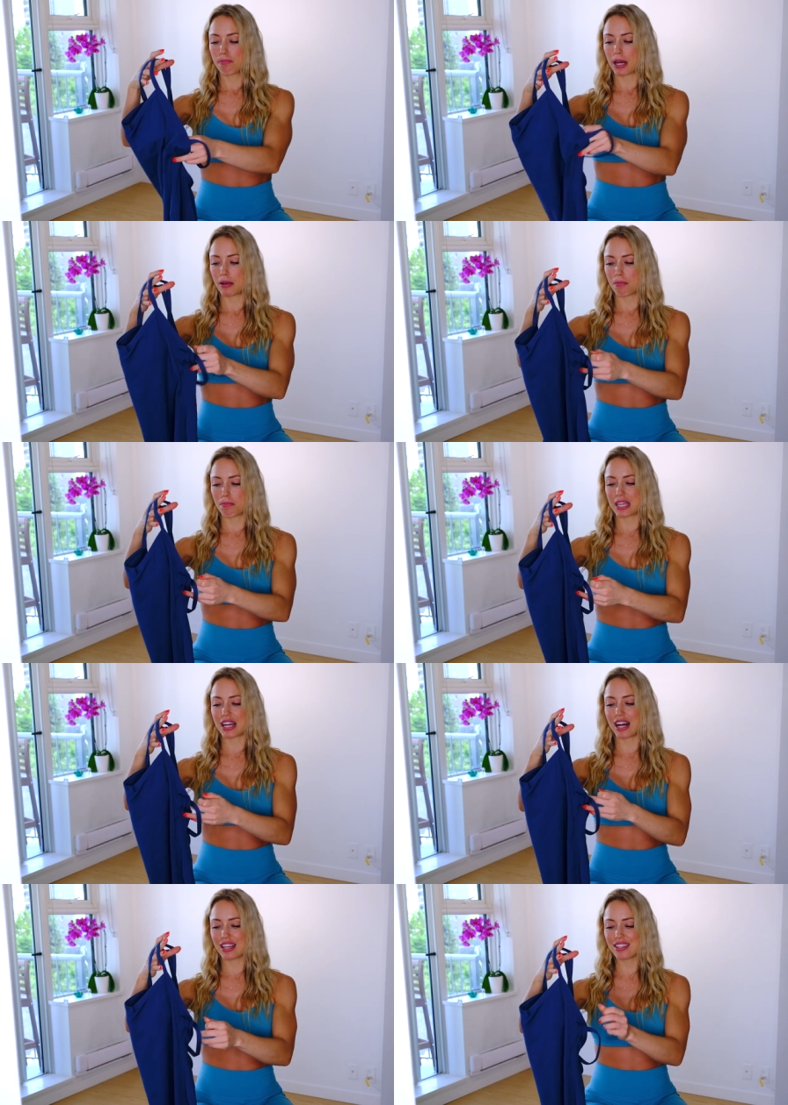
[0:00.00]
but
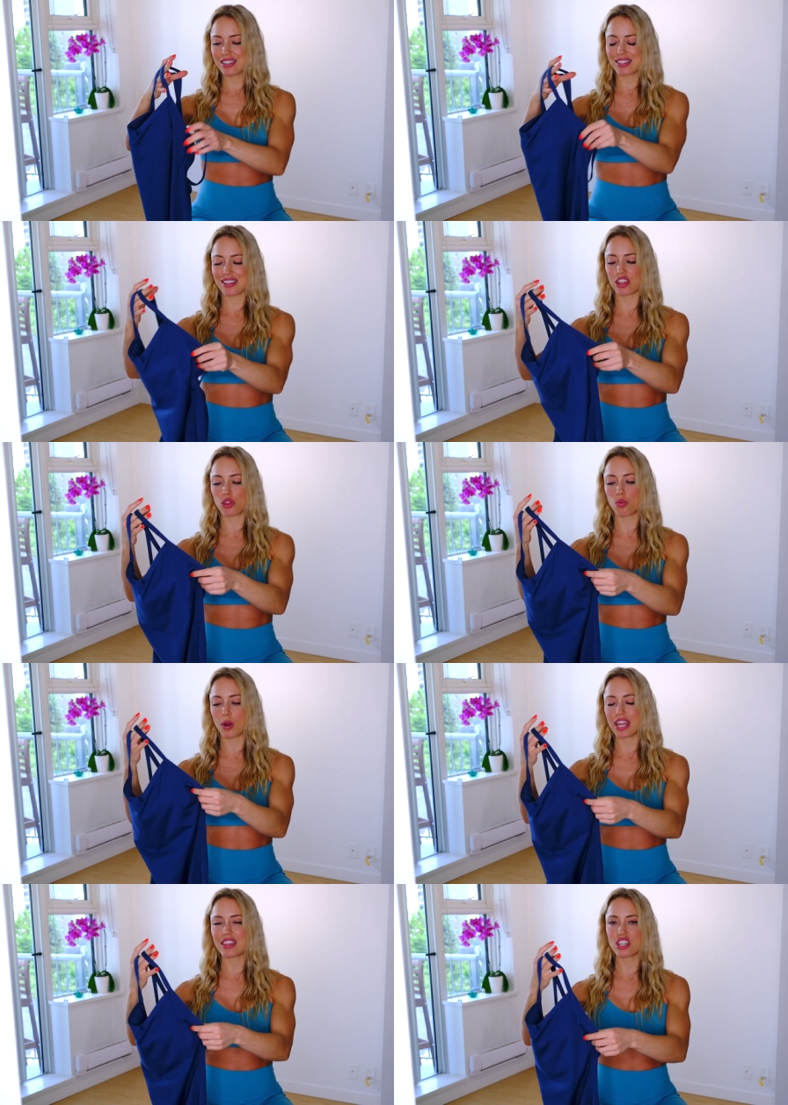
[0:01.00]
because the
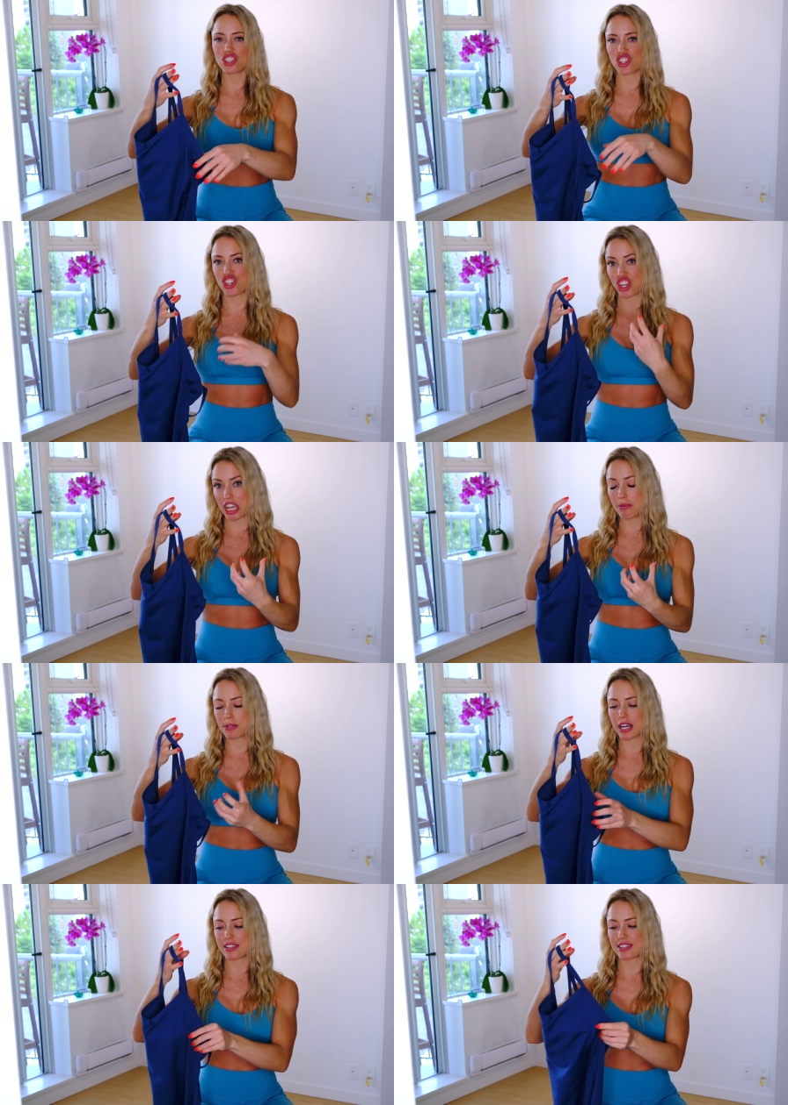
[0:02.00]
way that it's
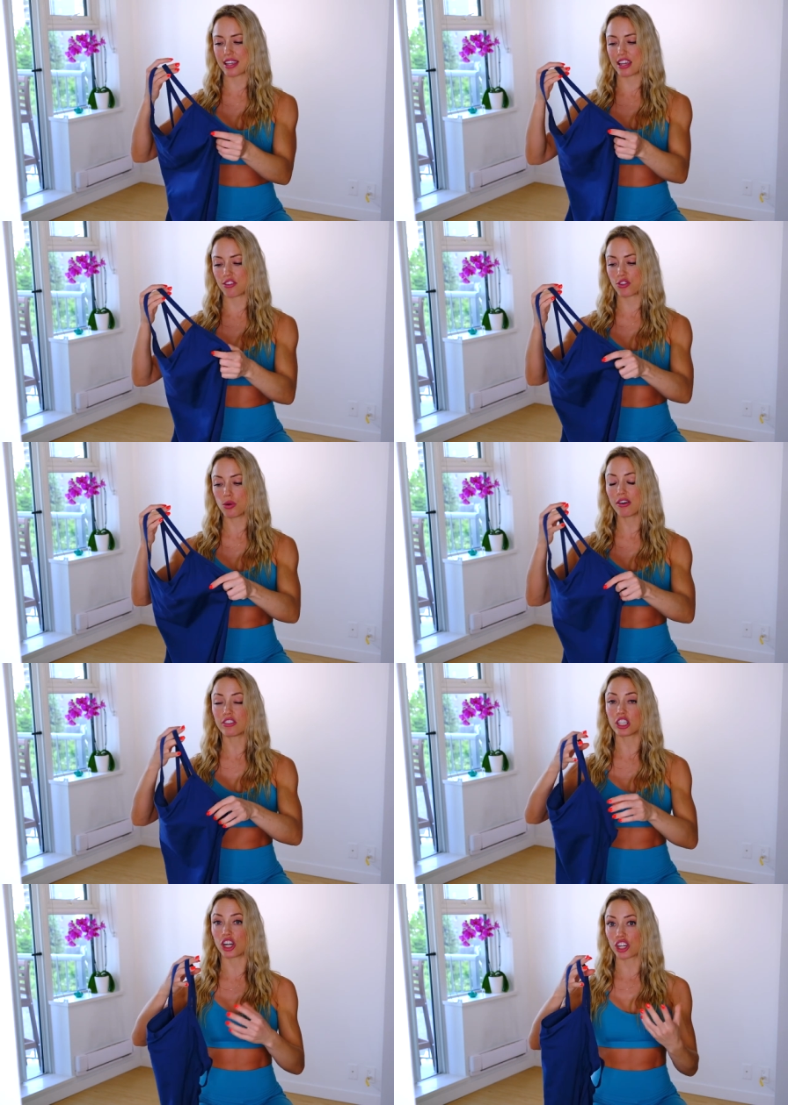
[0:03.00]
shaped, I'd say if you
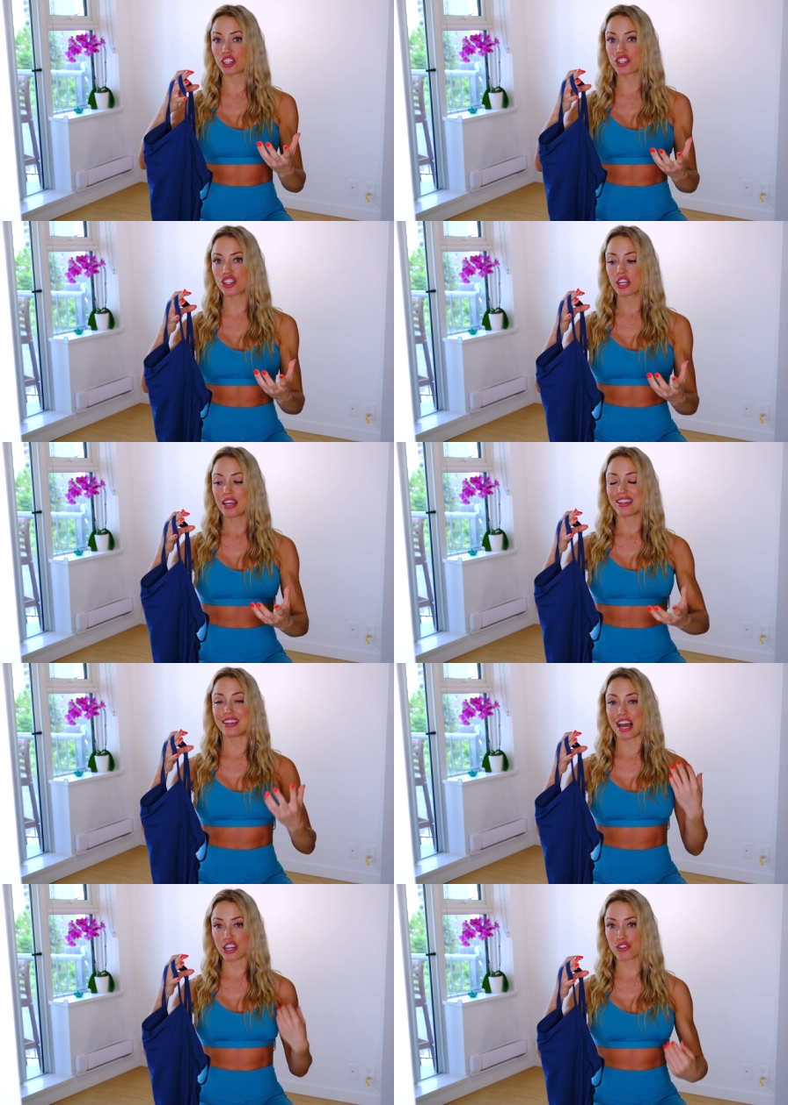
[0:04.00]
have large
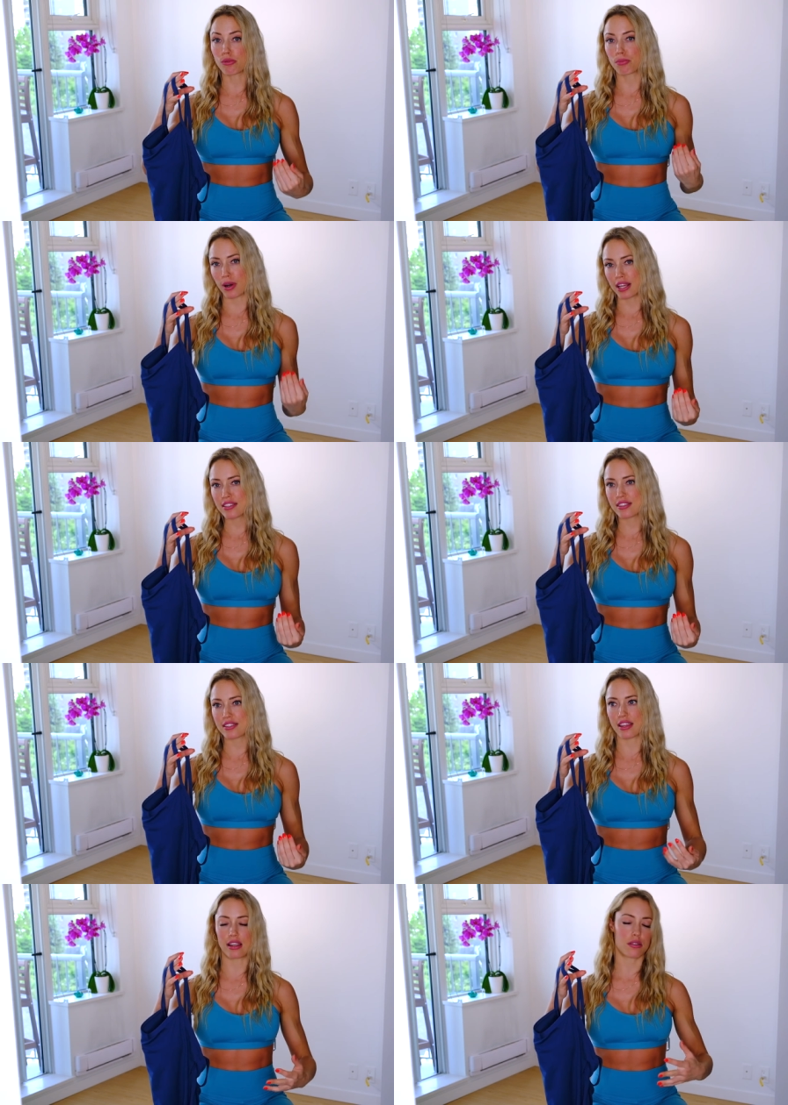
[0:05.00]
natural
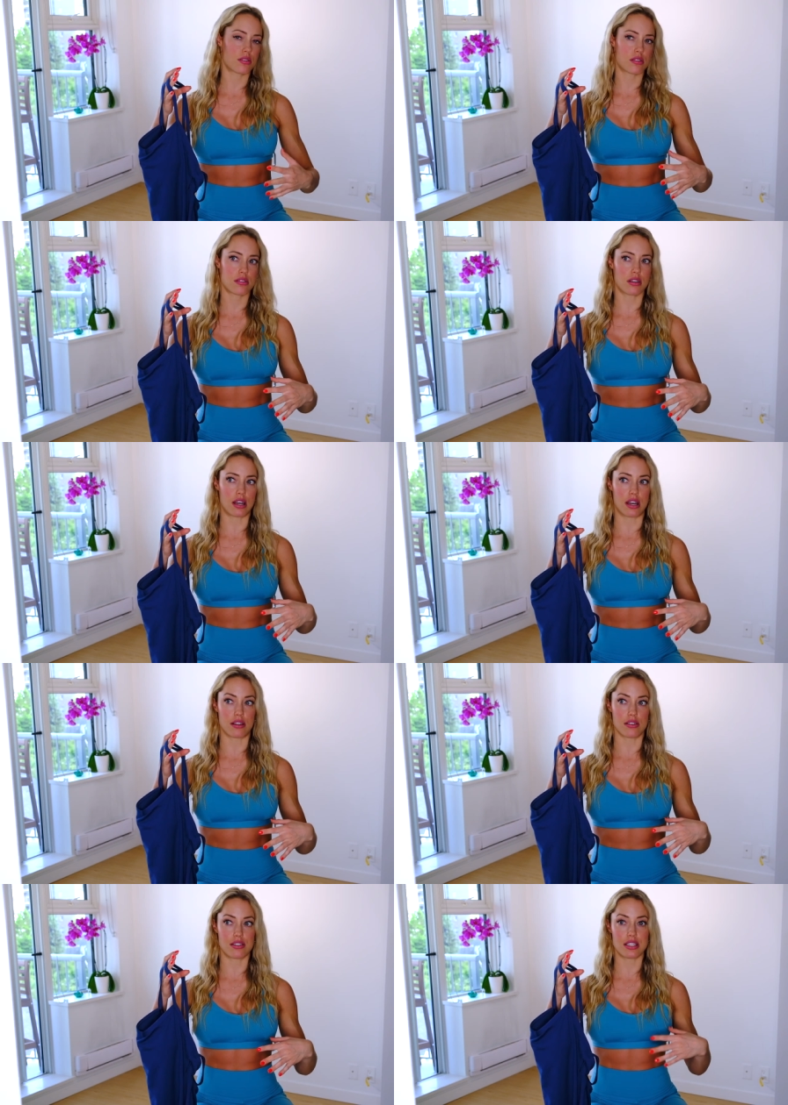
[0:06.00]
breasts, like
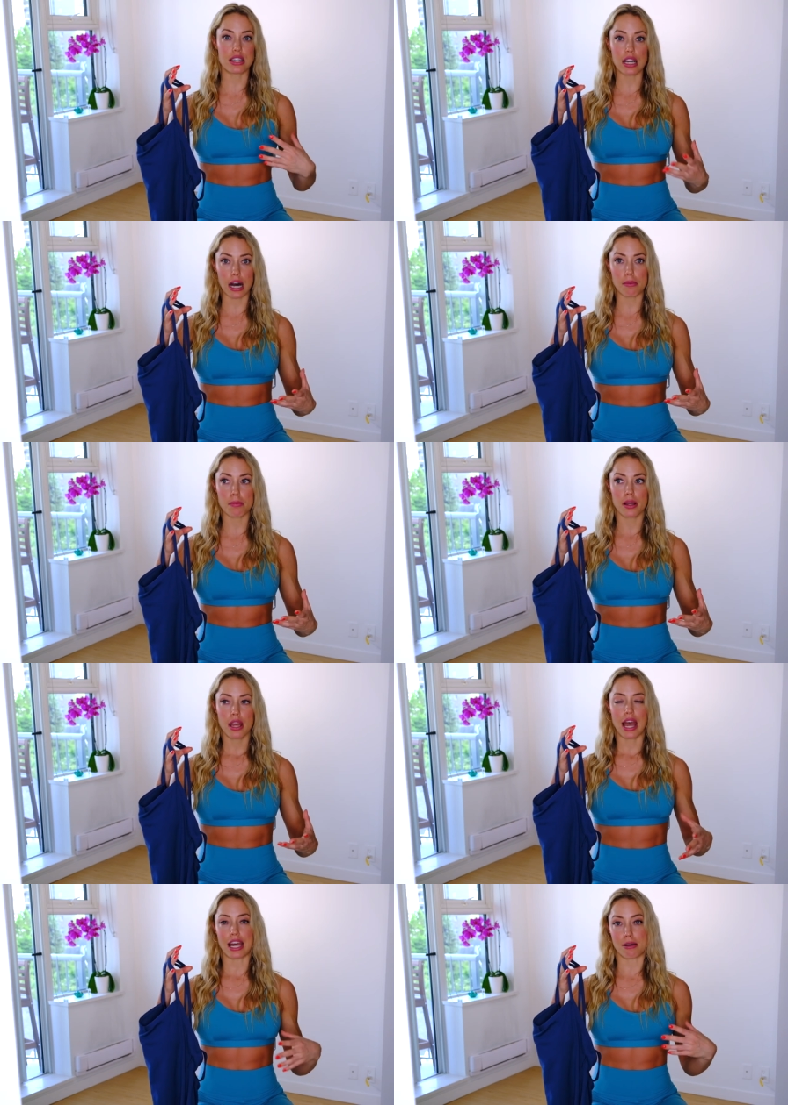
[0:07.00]
uh, D cup
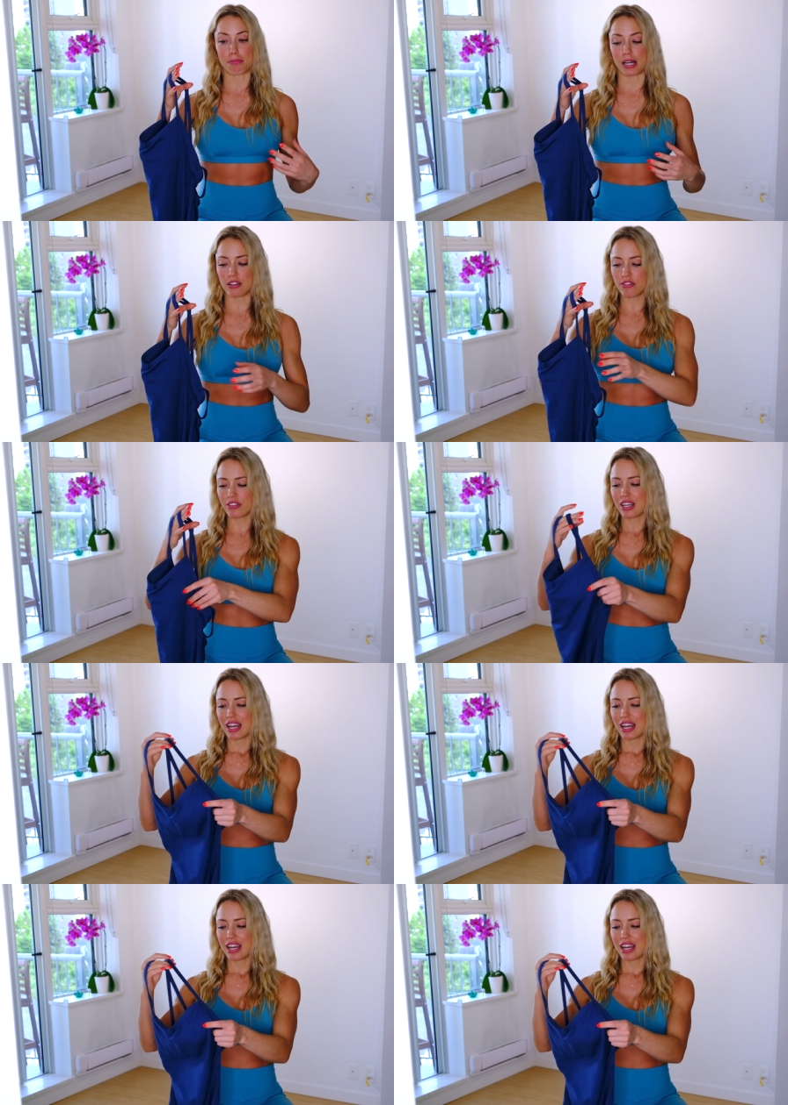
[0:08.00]
and above,